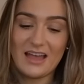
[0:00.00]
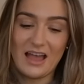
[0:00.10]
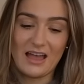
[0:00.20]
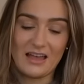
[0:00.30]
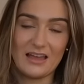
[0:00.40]

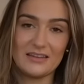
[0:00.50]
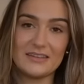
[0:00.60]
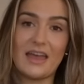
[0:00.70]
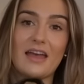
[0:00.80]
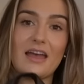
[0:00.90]
and
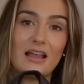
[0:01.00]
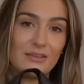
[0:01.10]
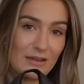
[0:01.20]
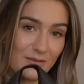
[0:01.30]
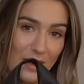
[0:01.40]
yeah, I
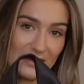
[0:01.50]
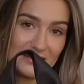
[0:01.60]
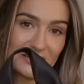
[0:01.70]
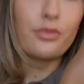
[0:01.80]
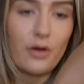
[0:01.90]
highly
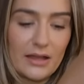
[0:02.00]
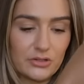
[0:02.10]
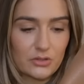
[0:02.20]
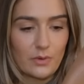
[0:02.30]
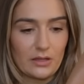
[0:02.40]
recommend. Thought I'd
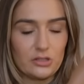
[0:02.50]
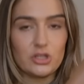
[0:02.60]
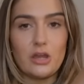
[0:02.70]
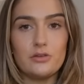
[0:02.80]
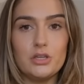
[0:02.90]
just quickly
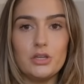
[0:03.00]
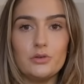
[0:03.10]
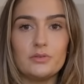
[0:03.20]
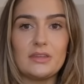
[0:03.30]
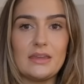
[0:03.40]
show
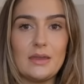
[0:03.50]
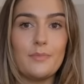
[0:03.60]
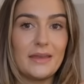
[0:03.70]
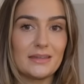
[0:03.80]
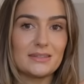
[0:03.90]
you the
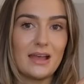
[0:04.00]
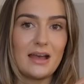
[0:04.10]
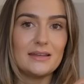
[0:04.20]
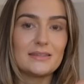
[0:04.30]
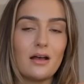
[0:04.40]
bigger
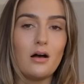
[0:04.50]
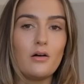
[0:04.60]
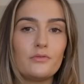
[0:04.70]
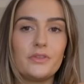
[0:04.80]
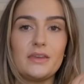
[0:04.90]
size
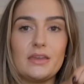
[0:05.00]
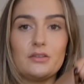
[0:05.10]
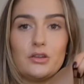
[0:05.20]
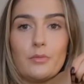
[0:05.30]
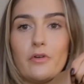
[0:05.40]
of the
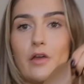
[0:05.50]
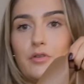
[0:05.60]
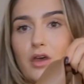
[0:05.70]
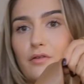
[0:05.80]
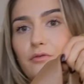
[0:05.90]
numero
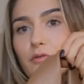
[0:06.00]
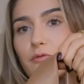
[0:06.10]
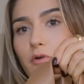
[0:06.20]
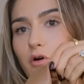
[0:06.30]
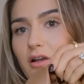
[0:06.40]
9
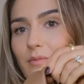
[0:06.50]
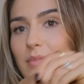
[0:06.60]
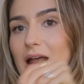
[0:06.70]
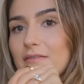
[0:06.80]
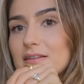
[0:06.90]
for
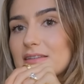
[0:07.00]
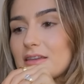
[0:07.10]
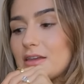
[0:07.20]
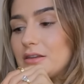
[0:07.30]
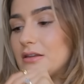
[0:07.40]

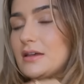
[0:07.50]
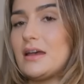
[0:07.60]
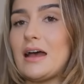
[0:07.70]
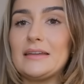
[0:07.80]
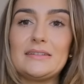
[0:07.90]
comparison.
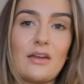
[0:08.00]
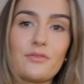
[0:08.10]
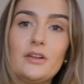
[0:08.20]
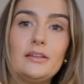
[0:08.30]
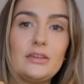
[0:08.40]
I
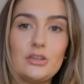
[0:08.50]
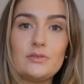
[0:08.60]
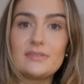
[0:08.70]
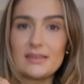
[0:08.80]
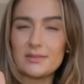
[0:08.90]
definitely
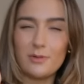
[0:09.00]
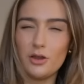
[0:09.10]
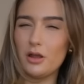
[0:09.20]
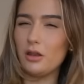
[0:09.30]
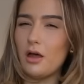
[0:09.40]
use this
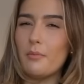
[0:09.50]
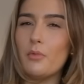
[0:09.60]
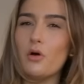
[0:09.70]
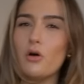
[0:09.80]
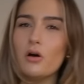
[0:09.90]
one a lot
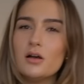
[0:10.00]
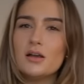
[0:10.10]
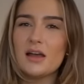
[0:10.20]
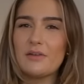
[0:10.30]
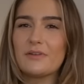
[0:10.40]
more.
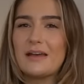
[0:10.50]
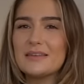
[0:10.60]
I feel like